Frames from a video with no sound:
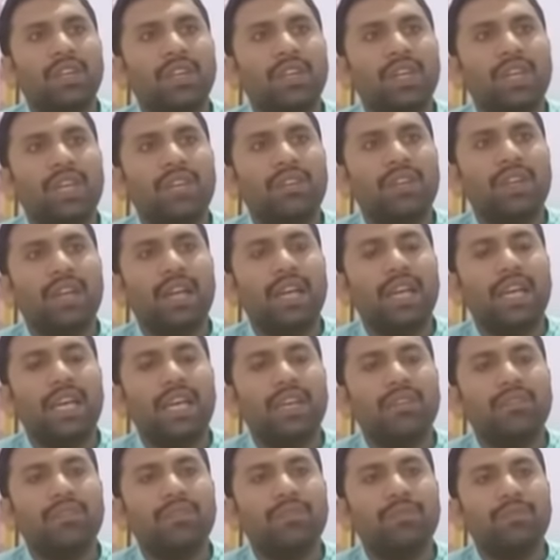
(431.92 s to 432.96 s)
He will
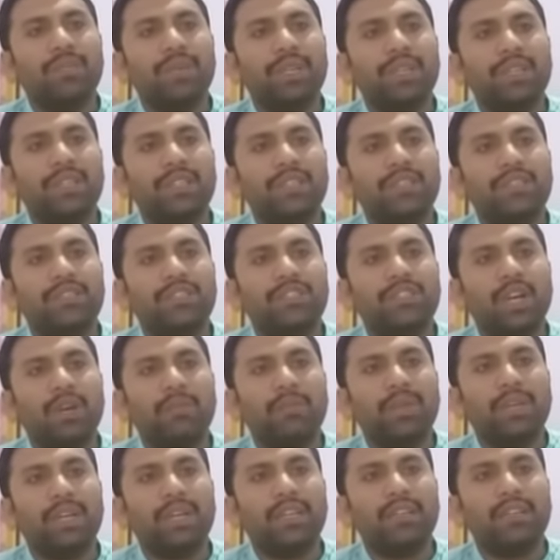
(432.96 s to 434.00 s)
have been
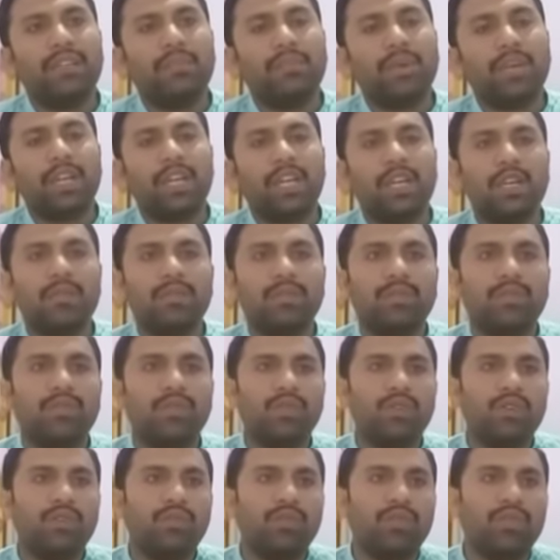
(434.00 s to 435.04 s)
shopping in the market
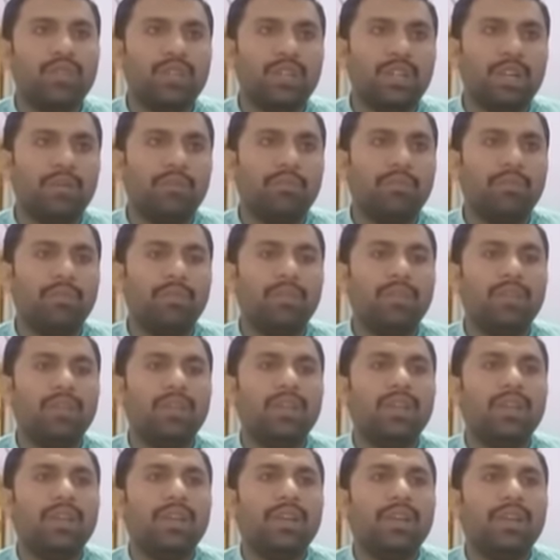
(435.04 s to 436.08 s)
before we come.
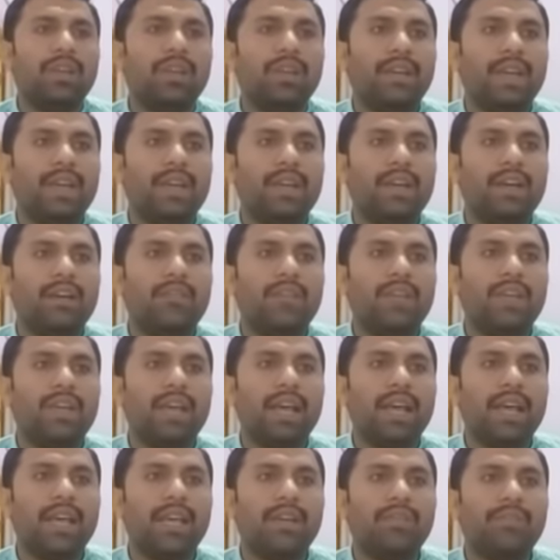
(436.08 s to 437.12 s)
Naina will
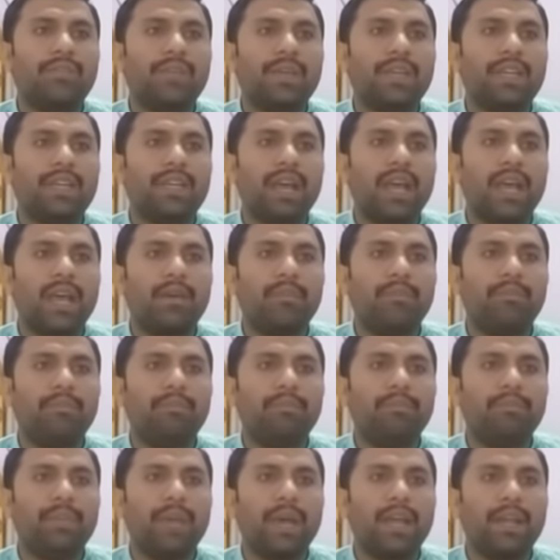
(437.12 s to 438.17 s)
have been
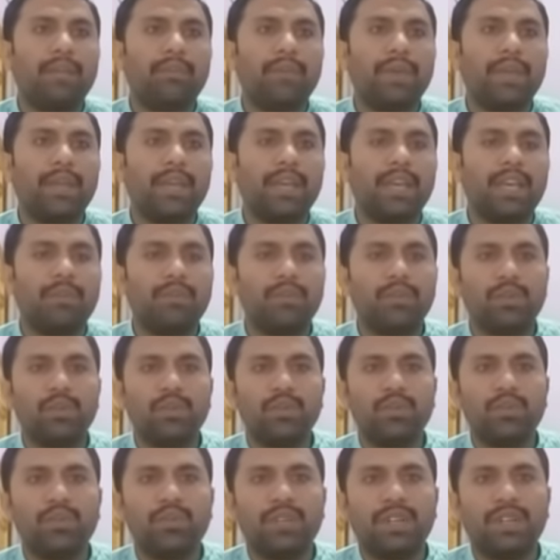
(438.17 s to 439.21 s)
helping him to
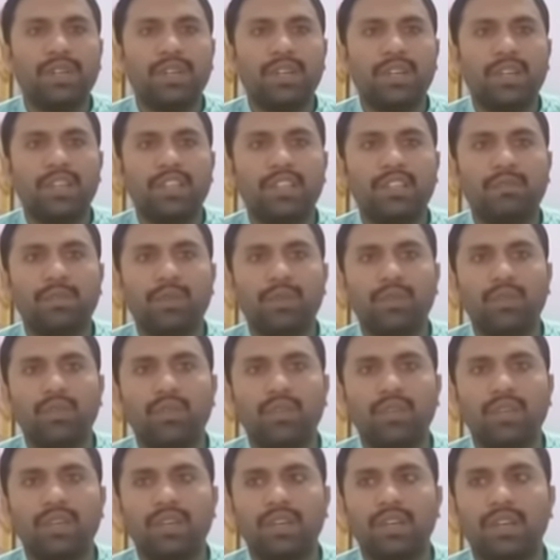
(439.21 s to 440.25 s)
do the task
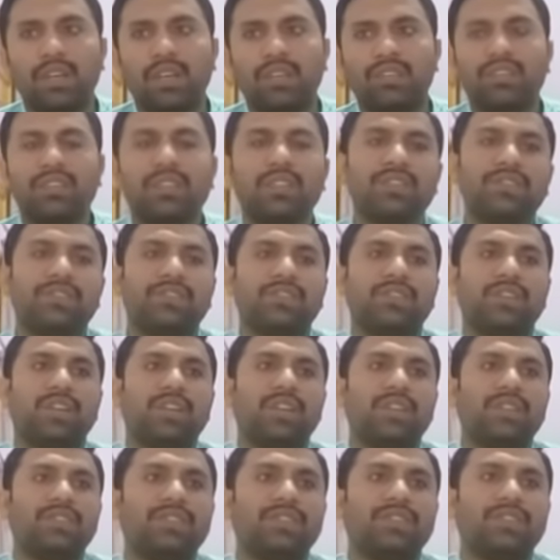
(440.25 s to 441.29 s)
before the class
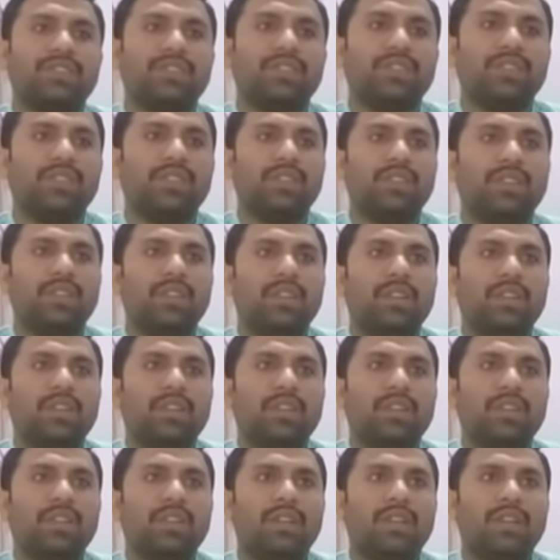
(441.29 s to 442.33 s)
starts.
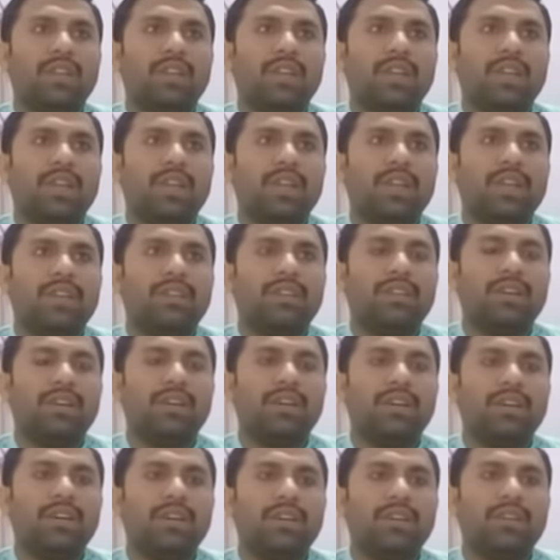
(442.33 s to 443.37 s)
Here is
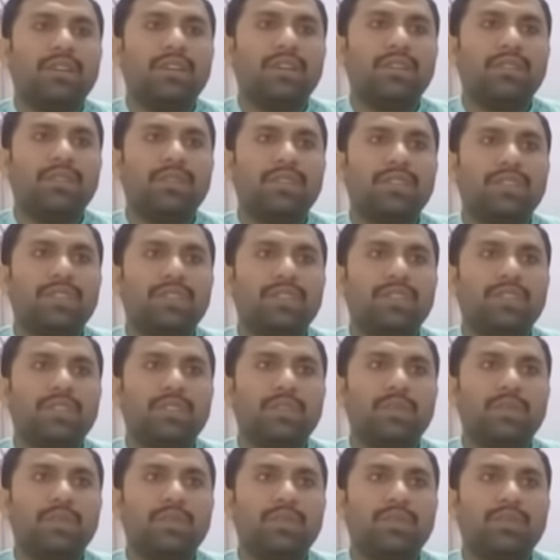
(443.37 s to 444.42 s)
a related question
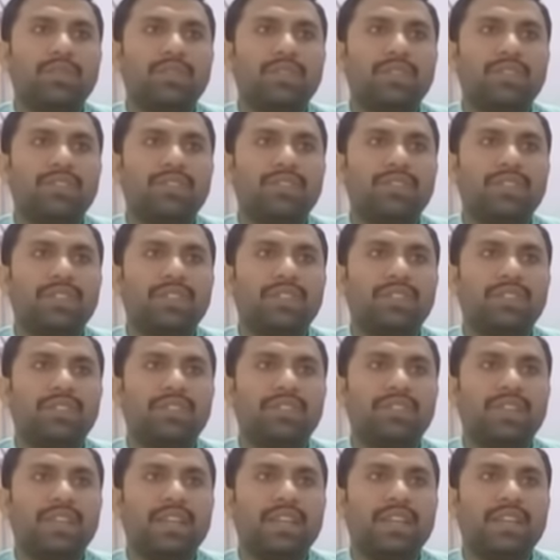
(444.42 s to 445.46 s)
about these
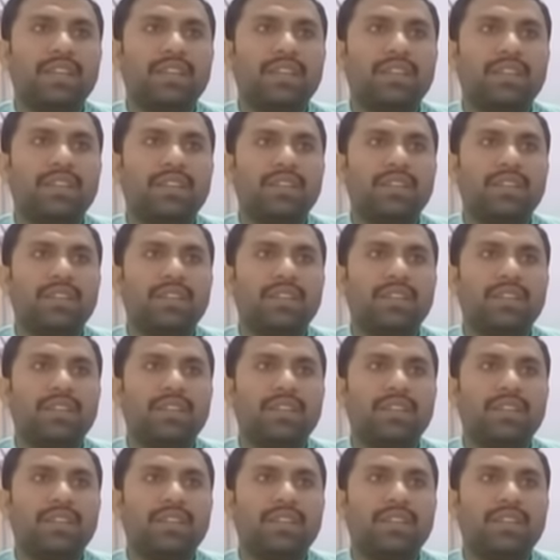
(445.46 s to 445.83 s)
tenses like